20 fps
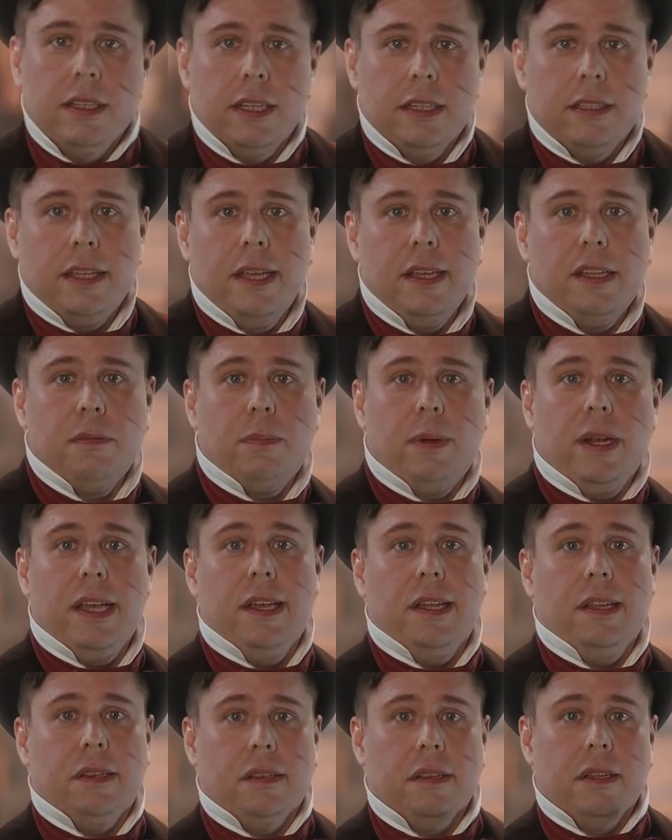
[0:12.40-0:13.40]
that takes
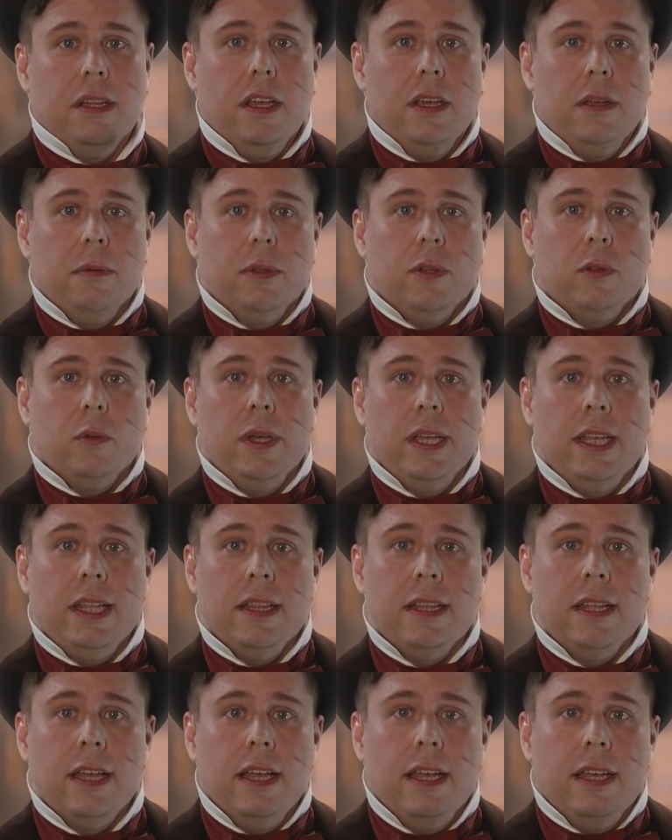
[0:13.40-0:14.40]
place
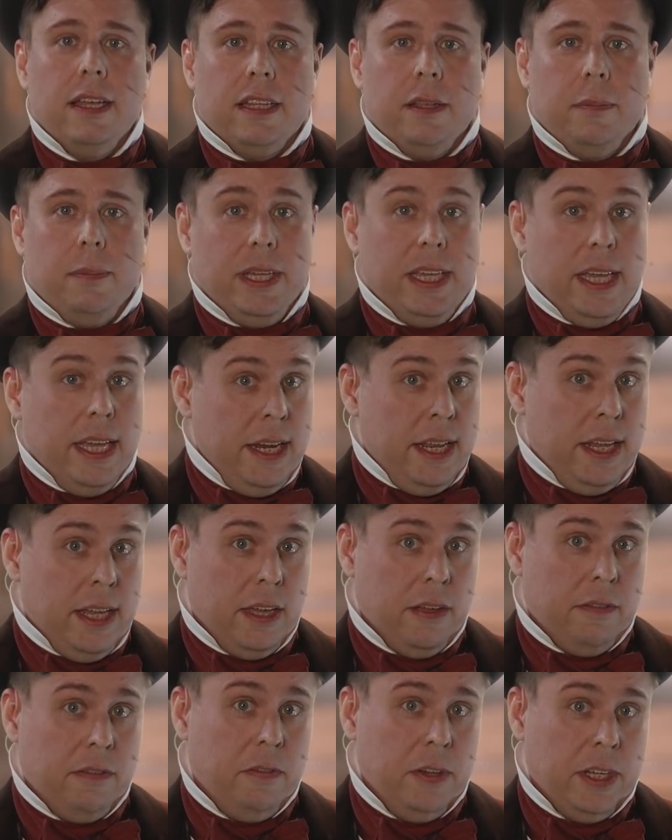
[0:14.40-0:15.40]
between the beginning
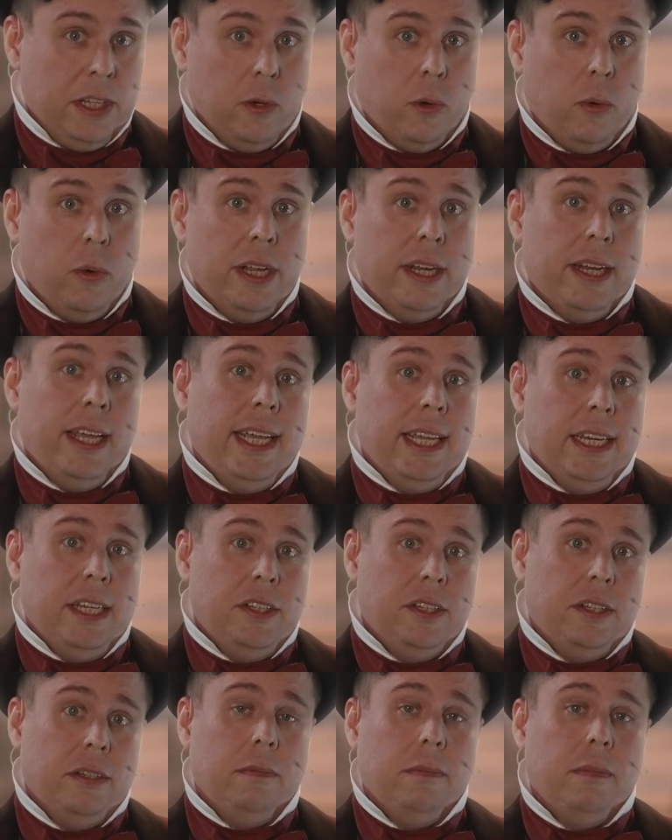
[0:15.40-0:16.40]
of the Victorian
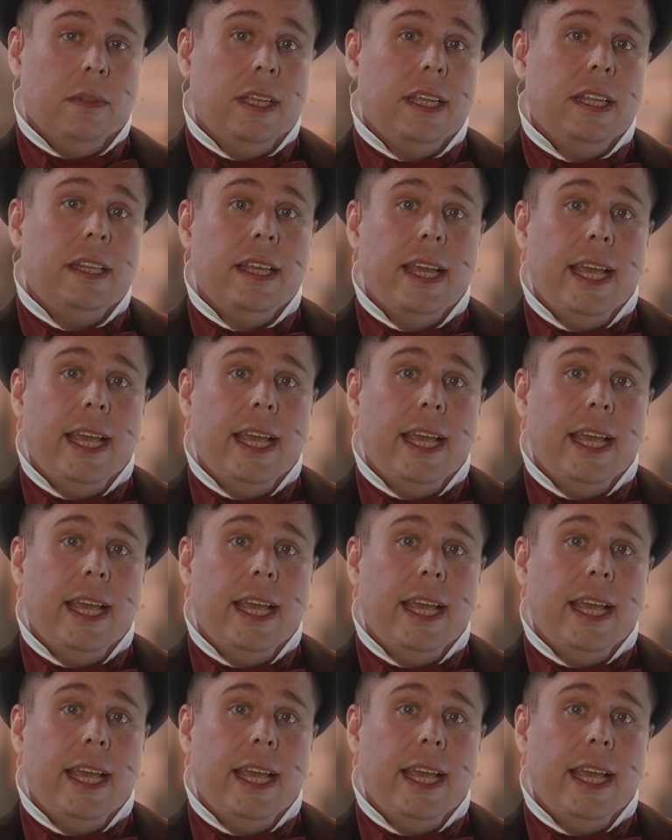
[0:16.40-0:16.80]
age in the